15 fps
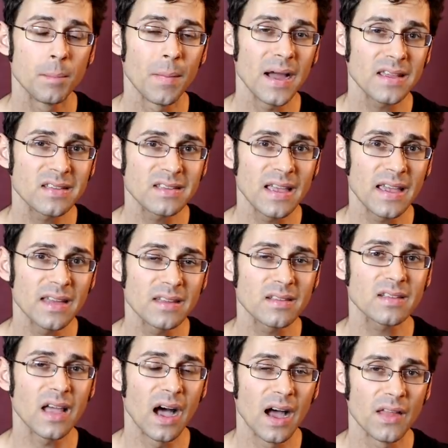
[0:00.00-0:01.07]
My
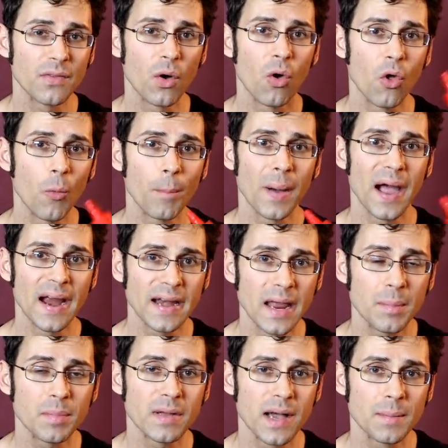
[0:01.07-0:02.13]
stance on the whole
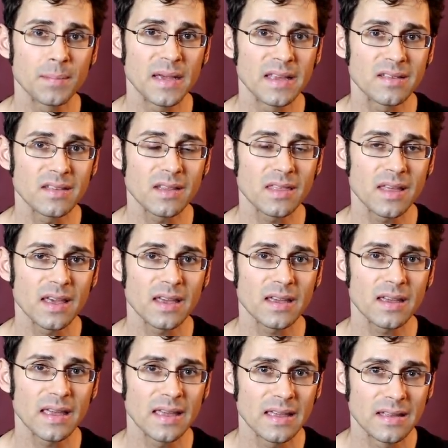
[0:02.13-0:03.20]
pineapple on pizza
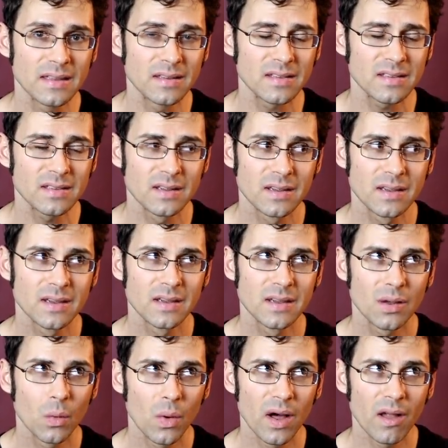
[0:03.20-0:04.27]
thing is,
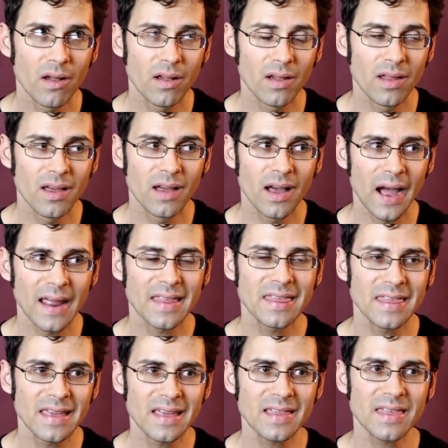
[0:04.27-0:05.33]
well, I
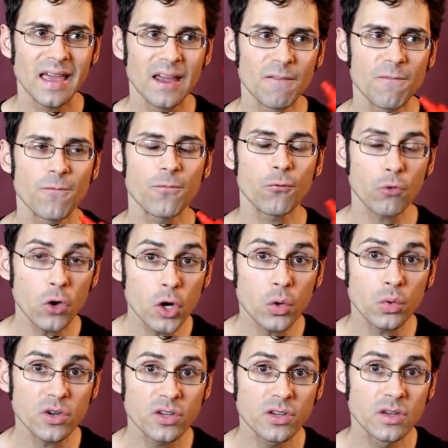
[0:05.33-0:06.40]
think that
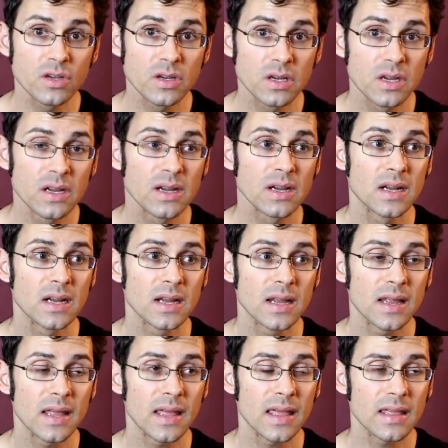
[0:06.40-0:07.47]
fruit
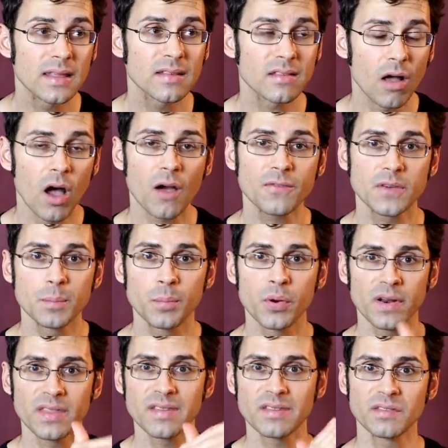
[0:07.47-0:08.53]
is often
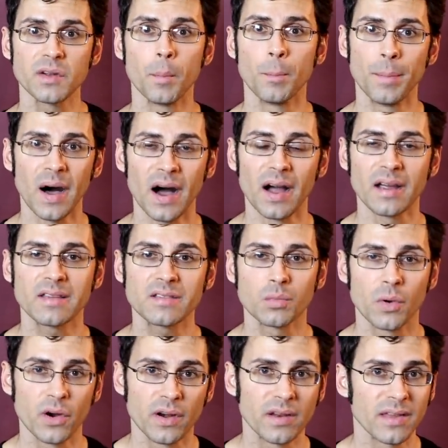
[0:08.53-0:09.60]
put in this little
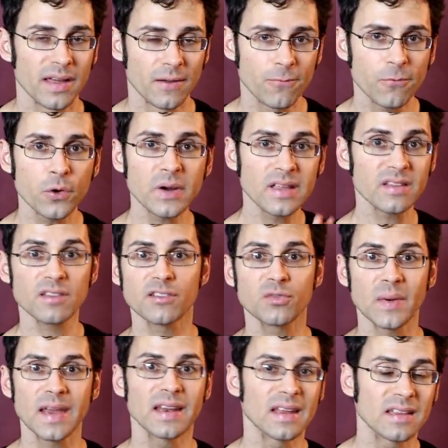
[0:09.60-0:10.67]
box where, like, fruit is a
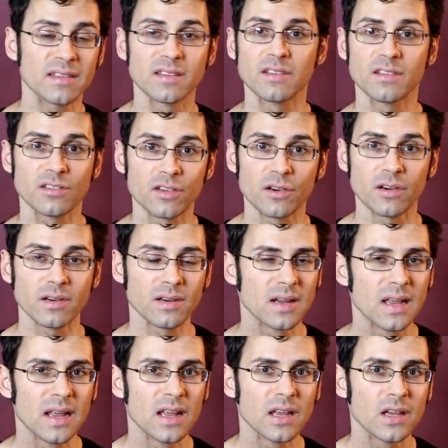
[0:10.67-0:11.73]
sweet, it's a dessert.
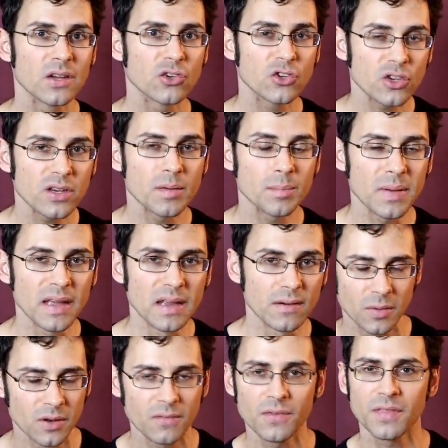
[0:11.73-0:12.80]
Shouldn't
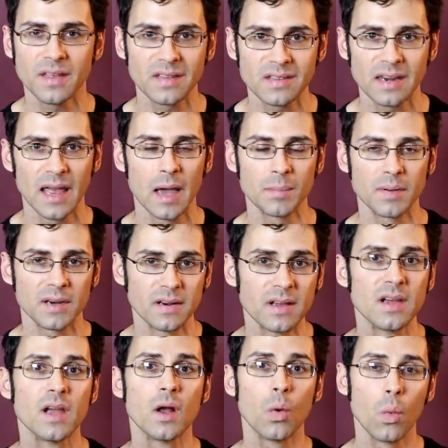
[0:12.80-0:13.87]
be. Beautiful things can happen
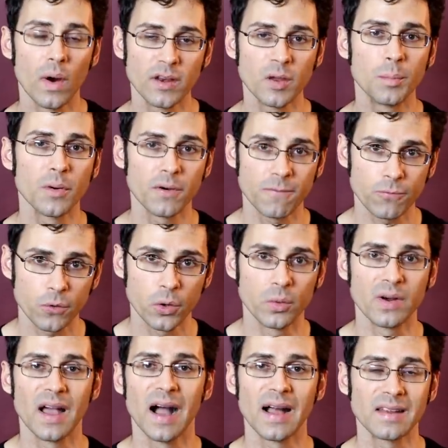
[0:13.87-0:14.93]
when you put
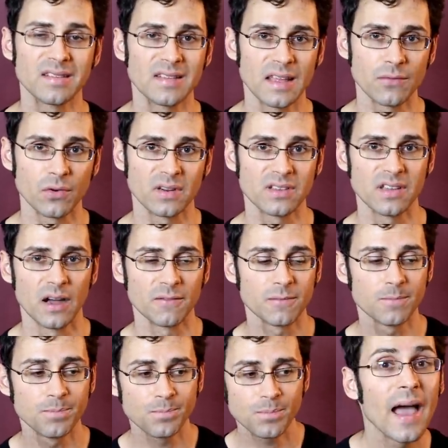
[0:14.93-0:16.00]
fruit on savory stuff.
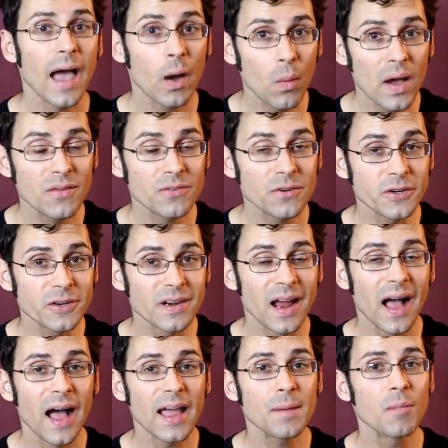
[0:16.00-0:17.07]

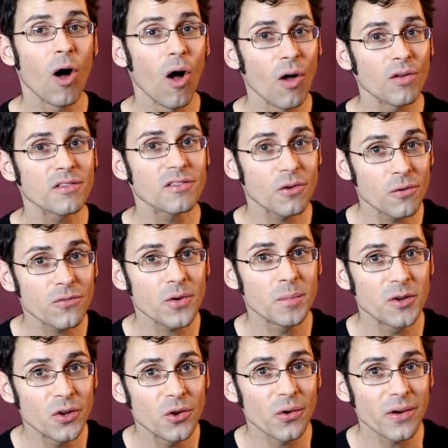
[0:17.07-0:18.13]
However, I'm also
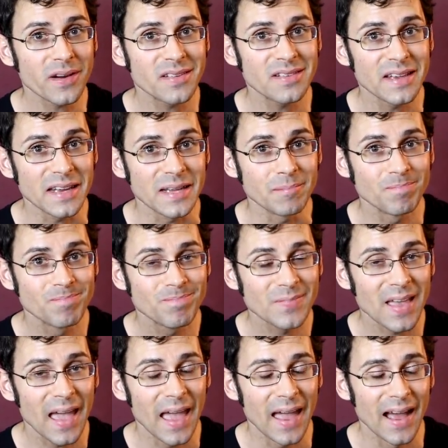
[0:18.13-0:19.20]
from New York City.
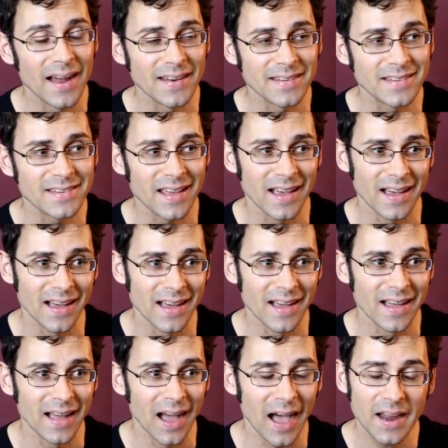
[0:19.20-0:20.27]
And
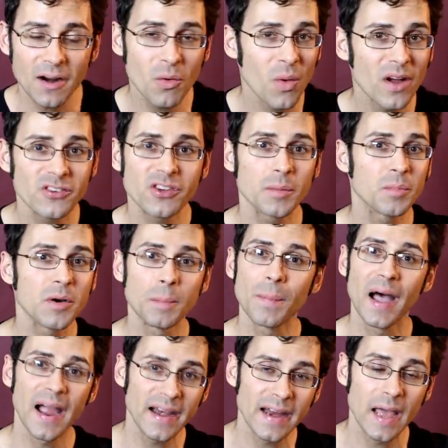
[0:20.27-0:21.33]
I don't want you to put
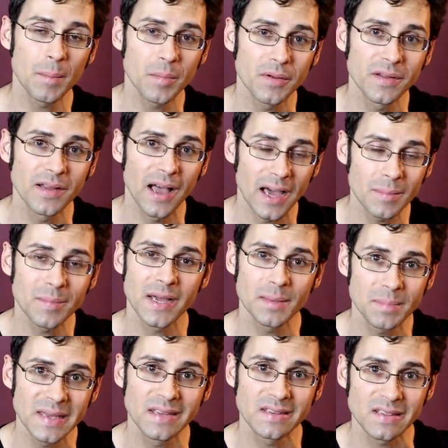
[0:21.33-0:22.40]
pineapple on my
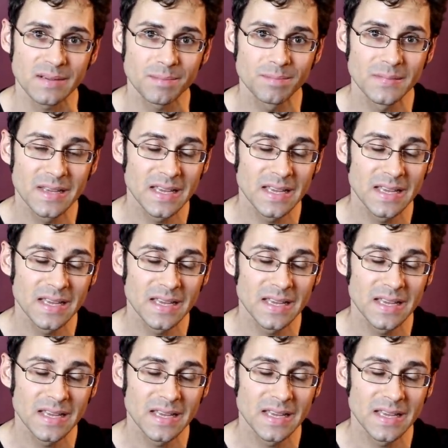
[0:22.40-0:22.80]
pizza.